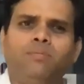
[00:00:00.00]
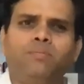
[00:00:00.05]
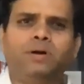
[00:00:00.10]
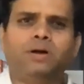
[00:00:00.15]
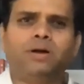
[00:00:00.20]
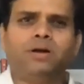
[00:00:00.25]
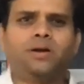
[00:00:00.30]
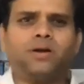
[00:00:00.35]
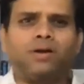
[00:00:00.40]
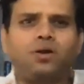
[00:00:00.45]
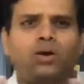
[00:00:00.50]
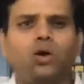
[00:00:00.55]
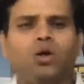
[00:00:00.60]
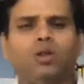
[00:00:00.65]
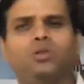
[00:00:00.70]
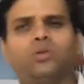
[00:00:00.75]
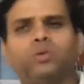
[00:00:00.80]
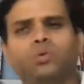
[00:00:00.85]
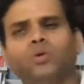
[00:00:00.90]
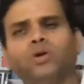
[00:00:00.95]
but
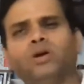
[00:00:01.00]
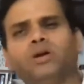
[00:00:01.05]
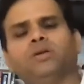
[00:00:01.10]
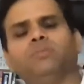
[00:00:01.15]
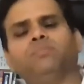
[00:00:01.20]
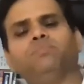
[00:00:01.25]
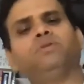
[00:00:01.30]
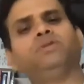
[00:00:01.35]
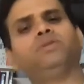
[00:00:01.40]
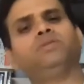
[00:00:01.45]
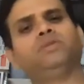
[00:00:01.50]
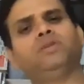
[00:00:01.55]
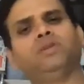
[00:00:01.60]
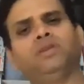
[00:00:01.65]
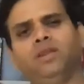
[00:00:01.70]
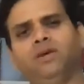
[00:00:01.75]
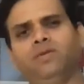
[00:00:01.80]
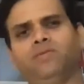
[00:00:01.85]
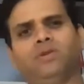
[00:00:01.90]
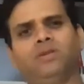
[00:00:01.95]
also at a personal
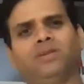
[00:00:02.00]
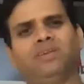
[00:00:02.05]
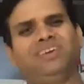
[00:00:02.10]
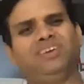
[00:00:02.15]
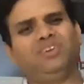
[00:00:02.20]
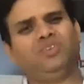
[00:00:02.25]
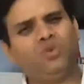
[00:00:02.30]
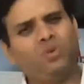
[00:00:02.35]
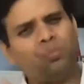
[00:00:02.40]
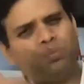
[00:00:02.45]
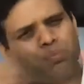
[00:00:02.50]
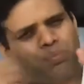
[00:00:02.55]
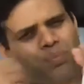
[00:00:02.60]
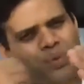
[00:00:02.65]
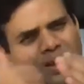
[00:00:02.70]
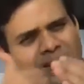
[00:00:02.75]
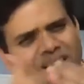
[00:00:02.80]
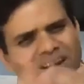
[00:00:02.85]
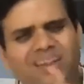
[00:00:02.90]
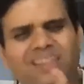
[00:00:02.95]
level. He should
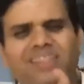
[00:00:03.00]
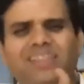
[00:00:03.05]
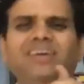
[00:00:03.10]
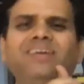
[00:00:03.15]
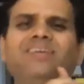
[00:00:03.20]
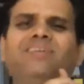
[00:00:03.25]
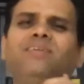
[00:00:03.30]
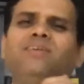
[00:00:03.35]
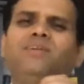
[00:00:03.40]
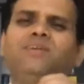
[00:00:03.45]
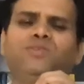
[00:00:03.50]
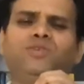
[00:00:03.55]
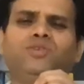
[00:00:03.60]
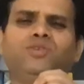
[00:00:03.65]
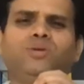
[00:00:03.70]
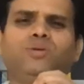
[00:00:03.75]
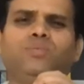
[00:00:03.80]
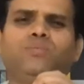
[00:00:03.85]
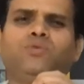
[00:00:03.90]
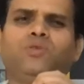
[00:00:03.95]
build that
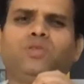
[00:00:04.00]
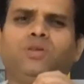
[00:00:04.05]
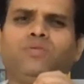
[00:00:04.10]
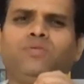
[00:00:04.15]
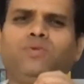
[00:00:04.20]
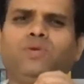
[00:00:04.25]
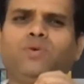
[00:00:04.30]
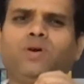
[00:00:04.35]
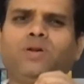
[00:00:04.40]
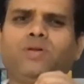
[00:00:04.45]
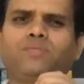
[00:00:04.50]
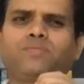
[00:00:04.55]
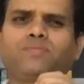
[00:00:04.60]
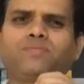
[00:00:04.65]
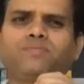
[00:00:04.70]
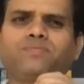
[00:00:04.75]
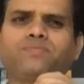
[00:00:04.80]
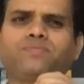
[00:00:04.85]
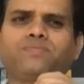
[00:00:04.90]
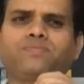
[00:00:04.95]
relationship with everyone.
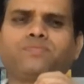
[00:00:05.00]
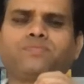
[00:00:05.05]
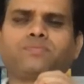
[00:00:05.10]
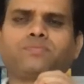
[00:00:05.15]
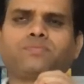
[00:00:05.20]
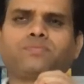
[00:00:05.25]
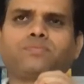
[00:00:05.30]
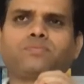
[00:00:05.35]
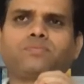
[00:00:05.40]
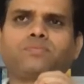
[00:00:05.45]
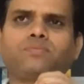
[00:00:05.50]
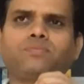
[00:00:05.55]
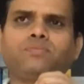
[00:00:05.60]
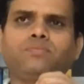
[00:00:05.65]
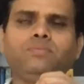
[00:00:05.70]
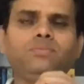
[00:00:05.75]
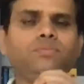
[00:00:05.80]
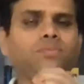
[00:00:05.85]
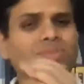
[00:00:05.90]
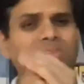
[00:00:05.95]

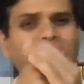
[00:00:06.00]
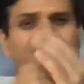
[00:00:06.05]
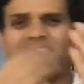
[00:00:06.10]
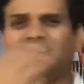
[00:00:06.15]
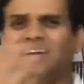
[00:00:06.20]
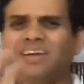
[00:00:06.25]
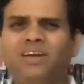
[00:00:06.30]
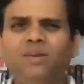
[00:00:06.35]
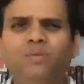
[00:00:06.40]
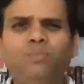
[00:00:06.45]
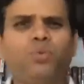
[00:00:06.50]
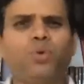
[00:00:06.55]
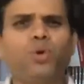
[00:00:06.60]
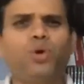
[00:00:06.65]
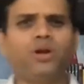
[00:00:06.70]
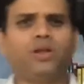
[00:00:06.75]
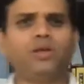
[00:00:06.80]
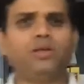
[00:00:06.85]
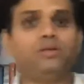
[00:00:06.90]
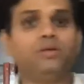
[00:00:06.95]
The second
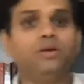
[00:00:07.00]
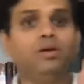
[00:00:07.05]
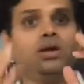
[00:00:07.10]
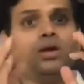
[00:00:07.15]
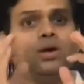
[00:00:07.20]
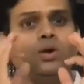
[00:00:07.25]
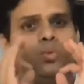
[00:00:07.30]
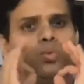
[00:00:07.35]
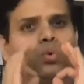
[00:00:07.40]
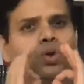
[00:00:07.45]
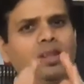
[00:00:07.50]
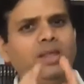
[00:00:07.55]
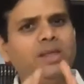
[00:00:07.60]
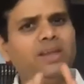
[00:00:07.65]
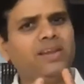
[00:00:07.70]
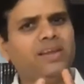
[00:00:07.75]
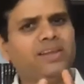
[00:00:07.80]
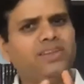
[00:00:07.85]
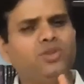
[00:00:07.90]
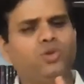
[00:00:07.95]
point is
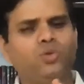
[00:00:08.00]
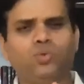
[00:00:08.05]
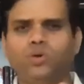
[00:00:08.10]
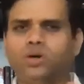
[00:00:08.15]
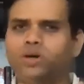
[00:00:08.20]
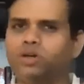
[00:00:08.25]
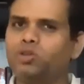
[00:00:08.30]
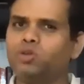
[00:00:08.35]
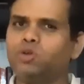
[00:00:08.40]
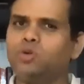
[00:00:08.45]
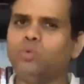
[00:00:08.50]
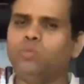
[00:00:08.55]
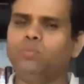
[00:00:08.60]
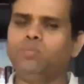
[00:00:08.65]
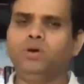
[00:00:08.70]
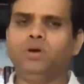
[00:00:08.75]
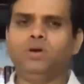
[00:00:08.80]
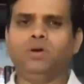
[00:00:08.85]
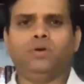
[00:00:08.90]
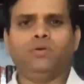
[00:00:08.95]
willingness to
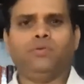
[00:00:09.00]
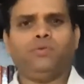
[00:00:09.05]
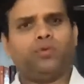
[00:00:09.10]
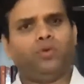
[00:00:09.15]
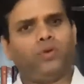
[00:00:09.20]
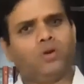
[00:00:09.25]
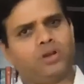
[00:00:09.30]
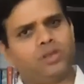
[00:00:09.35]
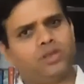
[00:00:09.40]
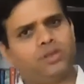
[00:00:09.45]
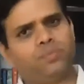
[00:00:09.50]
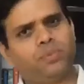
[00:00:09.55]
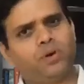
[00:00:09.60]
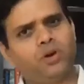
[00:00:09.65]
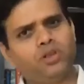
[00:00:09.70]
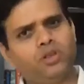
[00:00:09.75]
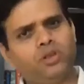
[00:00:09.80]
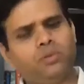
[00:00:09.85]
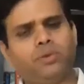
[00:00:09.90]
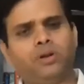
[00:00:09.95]
assume full
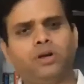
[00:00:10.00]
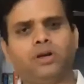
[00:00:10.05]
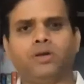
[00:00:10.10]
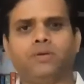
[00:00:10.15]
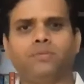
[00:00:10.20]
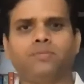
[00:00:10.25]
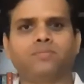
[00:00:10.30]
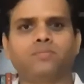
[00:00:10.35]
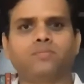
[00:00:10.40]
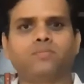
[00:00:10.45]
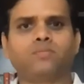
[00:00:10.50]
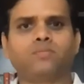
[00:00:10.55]
responsibility.